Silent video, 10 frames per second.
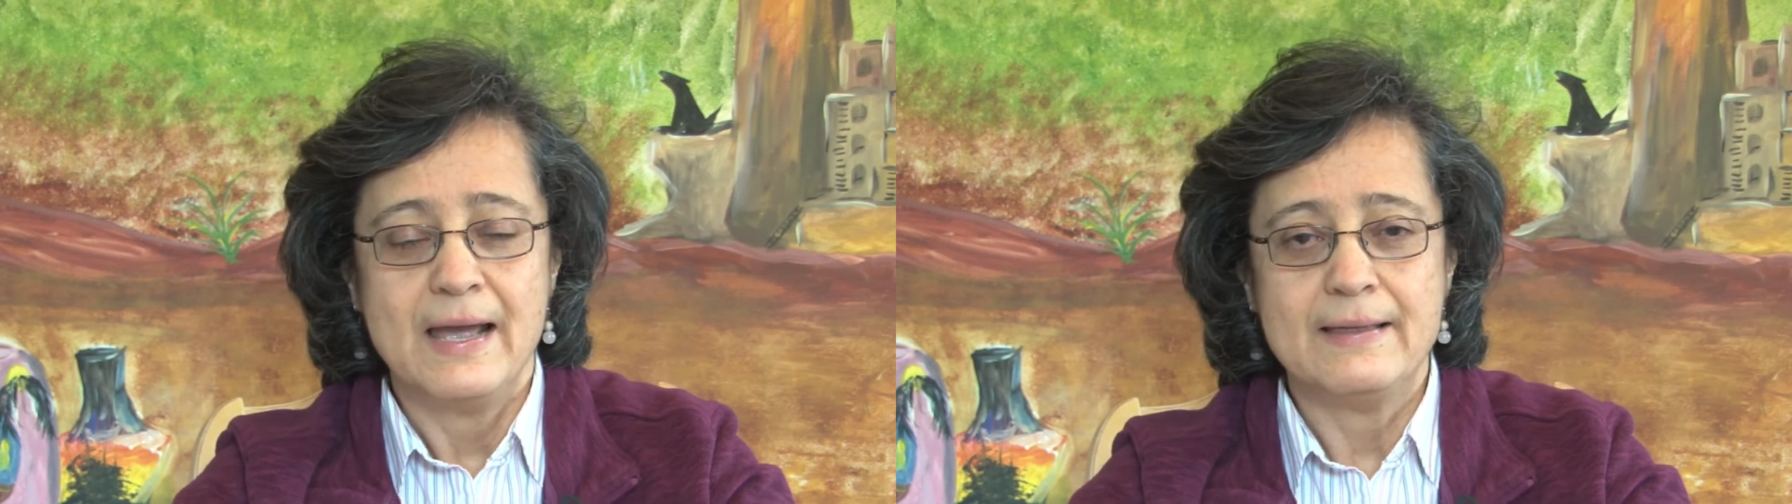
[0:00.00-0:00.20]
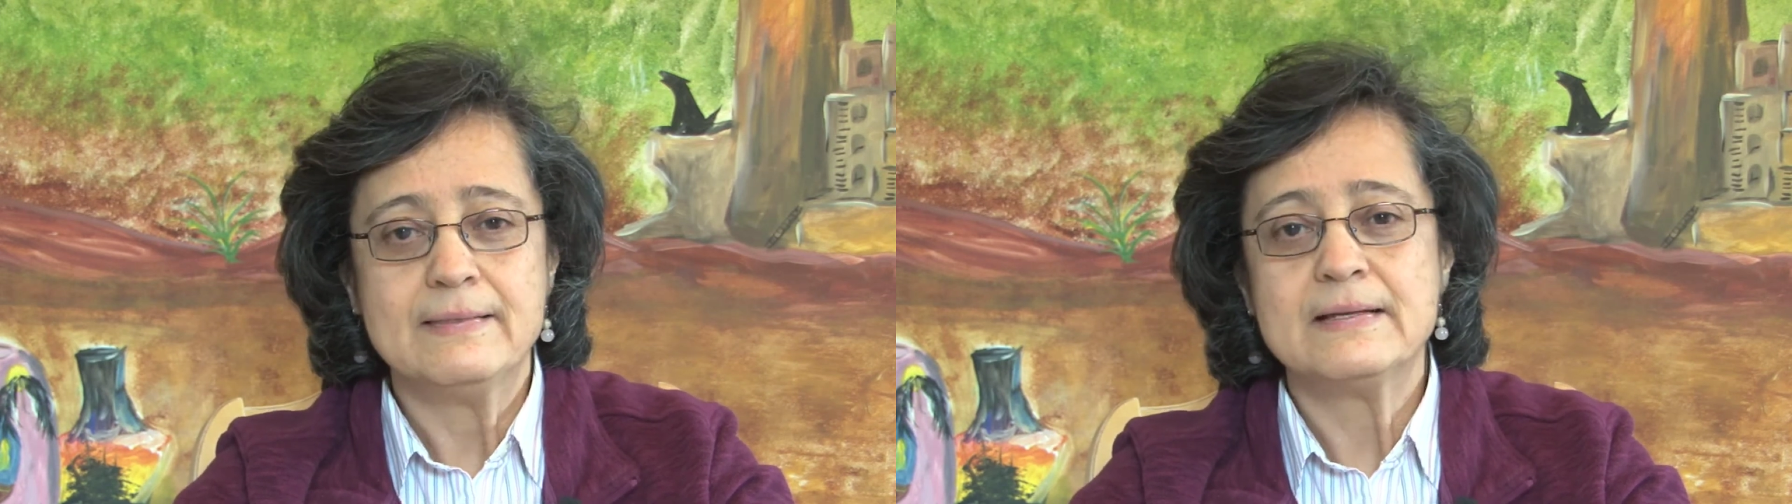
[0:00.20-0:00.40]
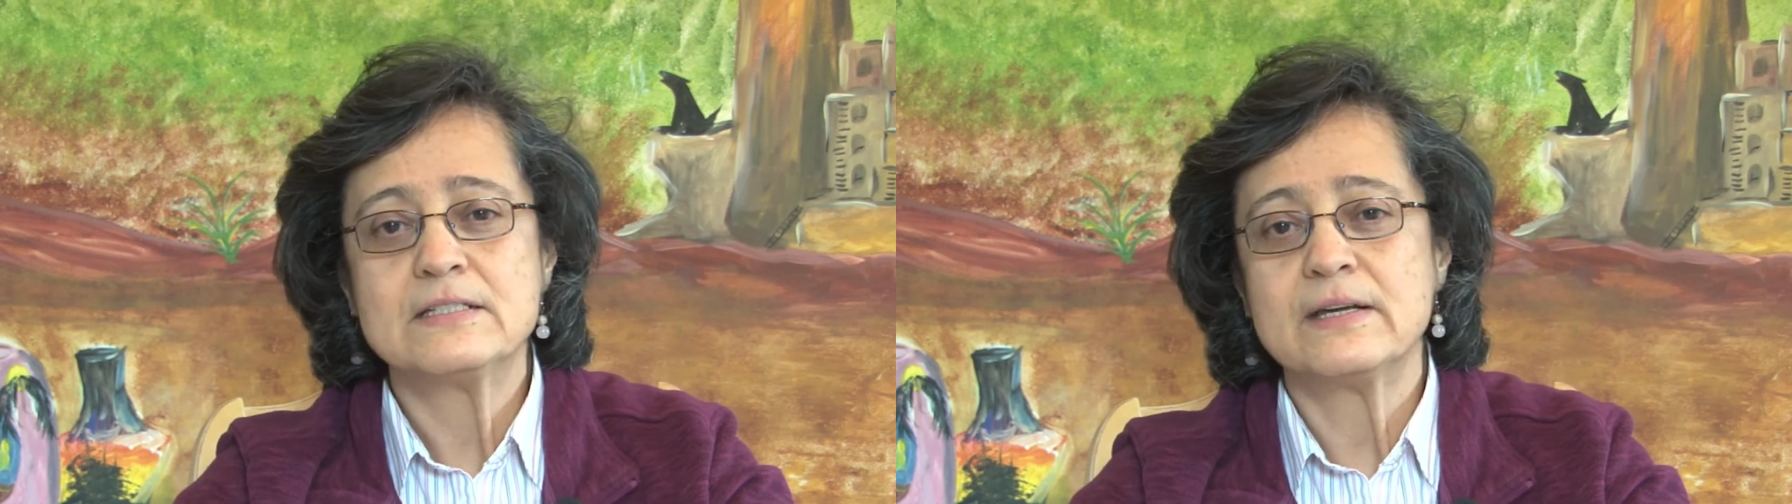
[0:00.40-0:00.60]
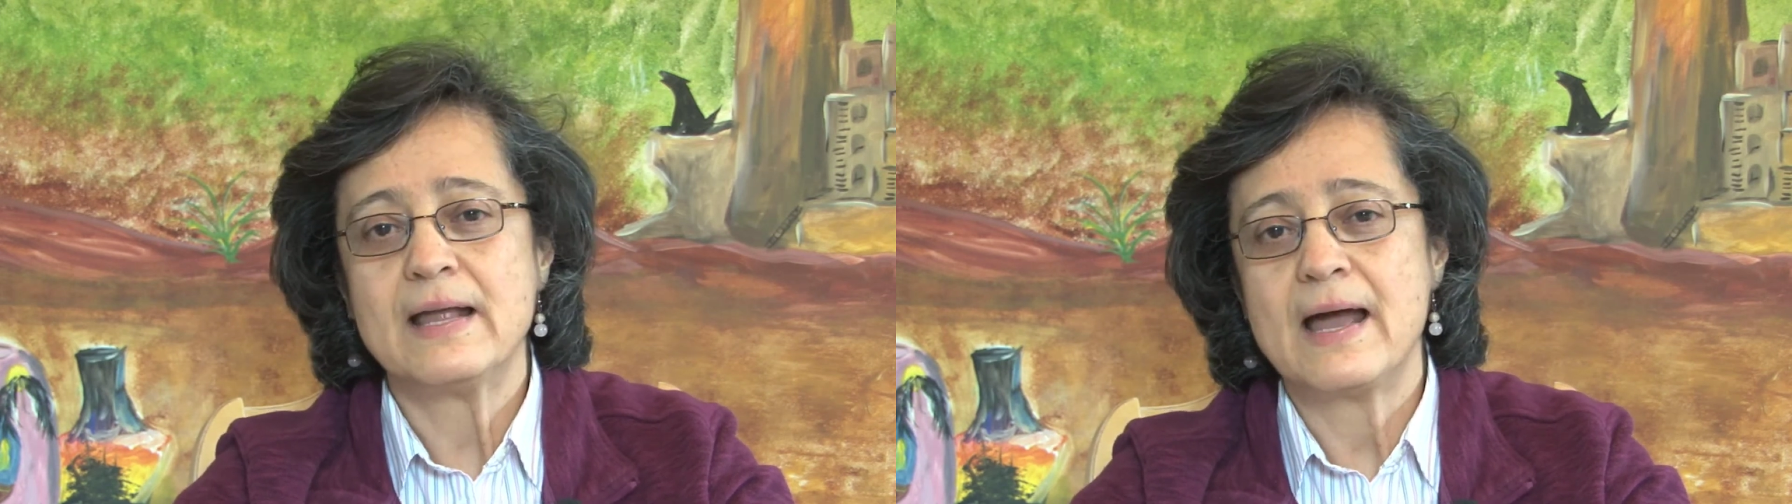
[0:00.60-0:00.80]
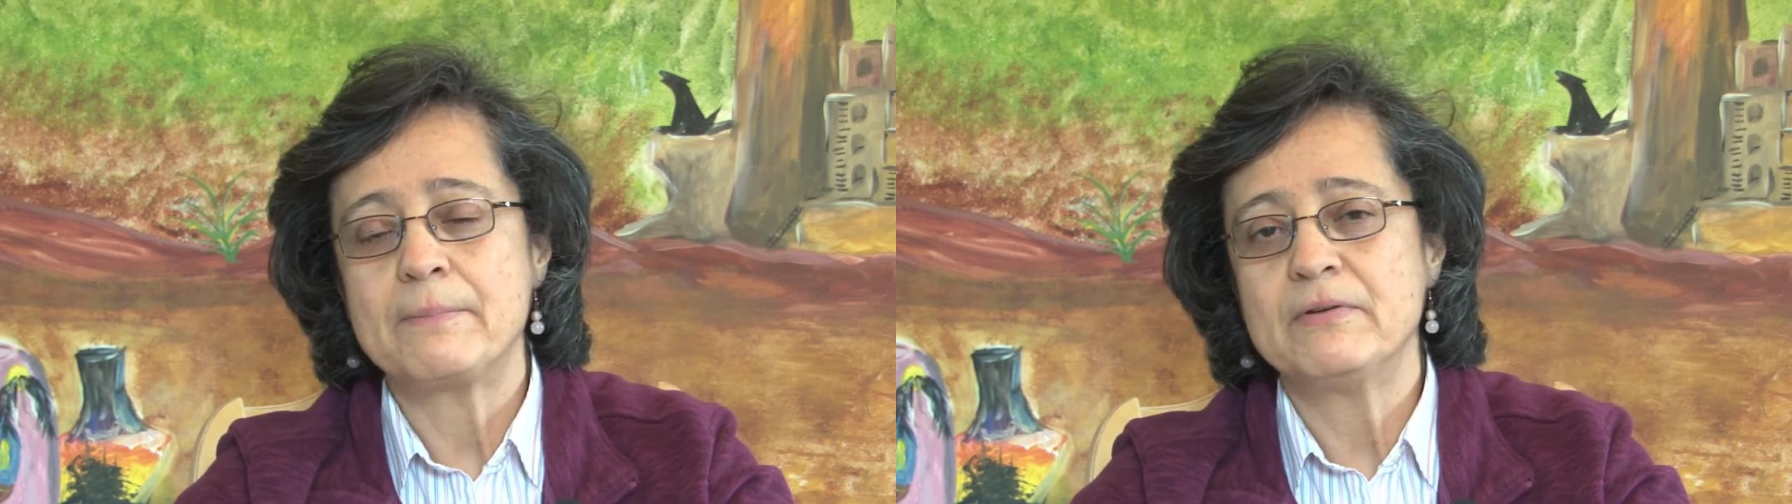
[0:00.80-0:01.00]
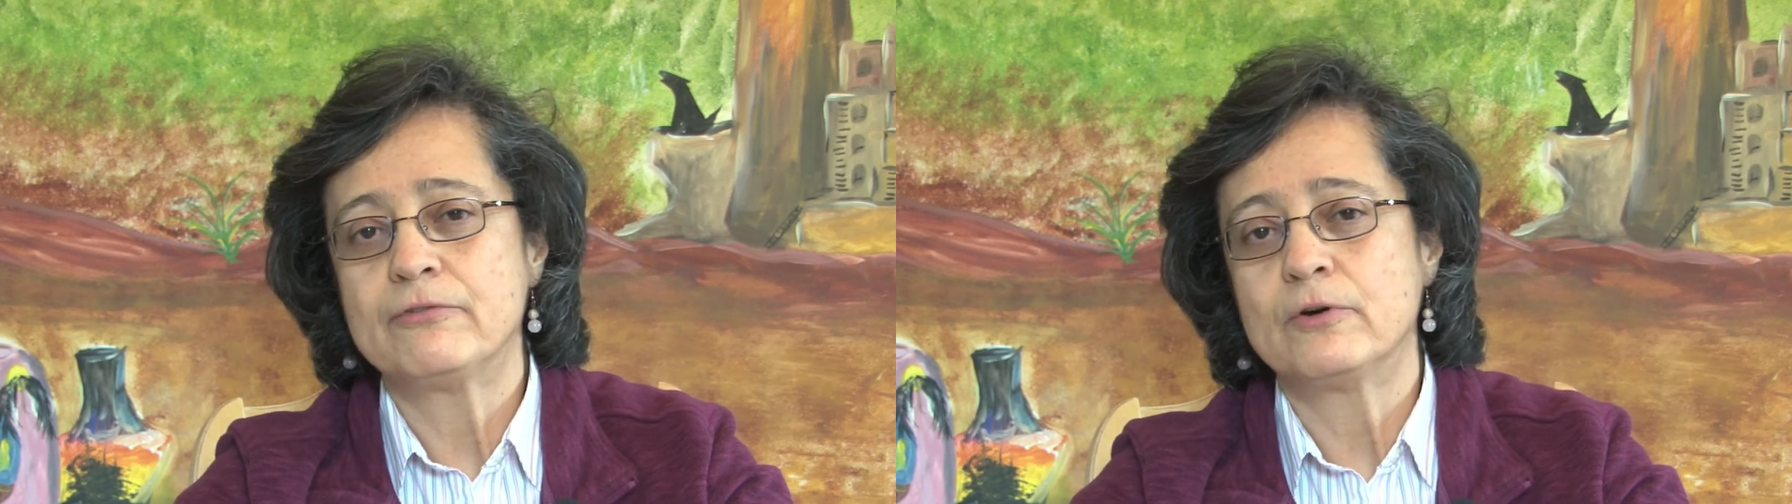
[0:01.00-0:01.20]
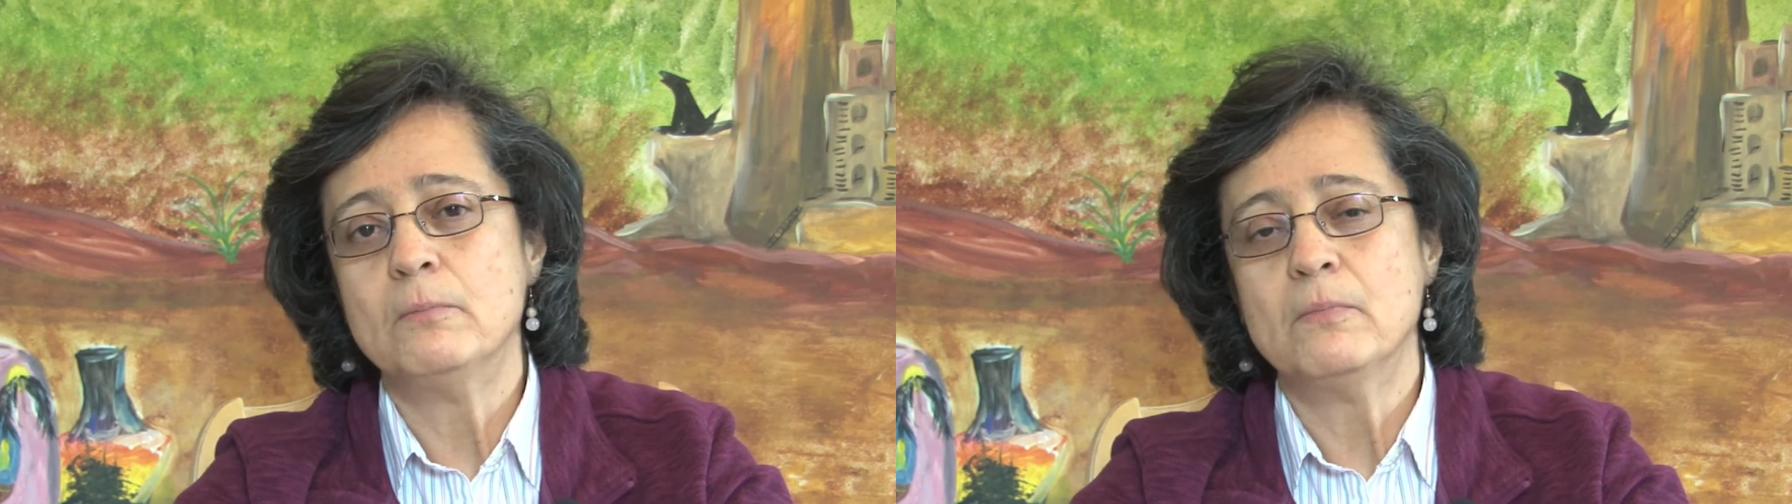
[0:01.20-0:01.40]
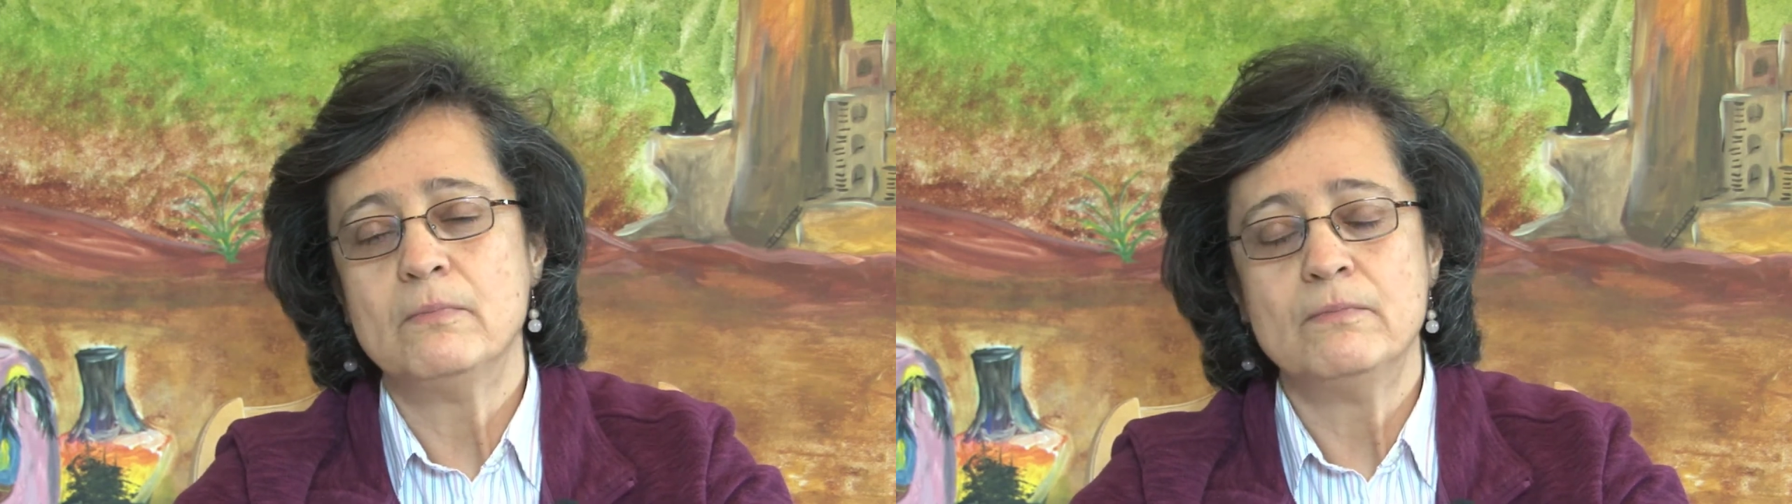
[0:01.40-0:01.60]
And this could happen for
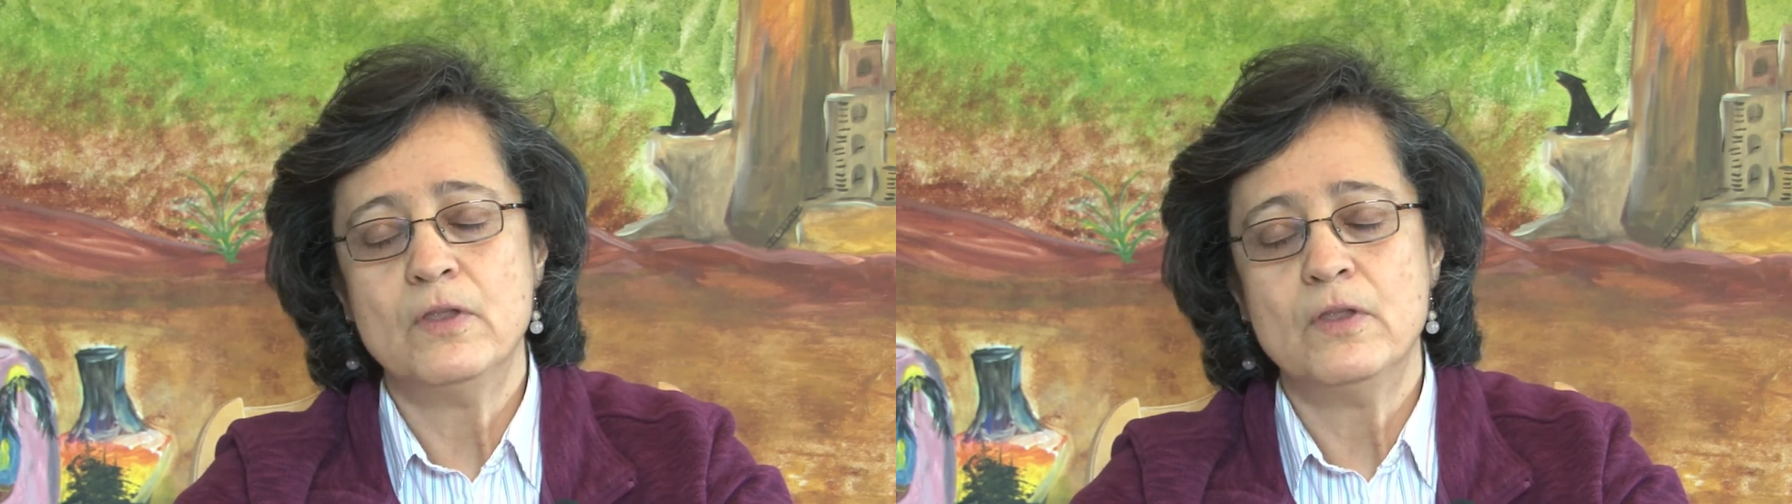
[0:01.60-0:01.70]
a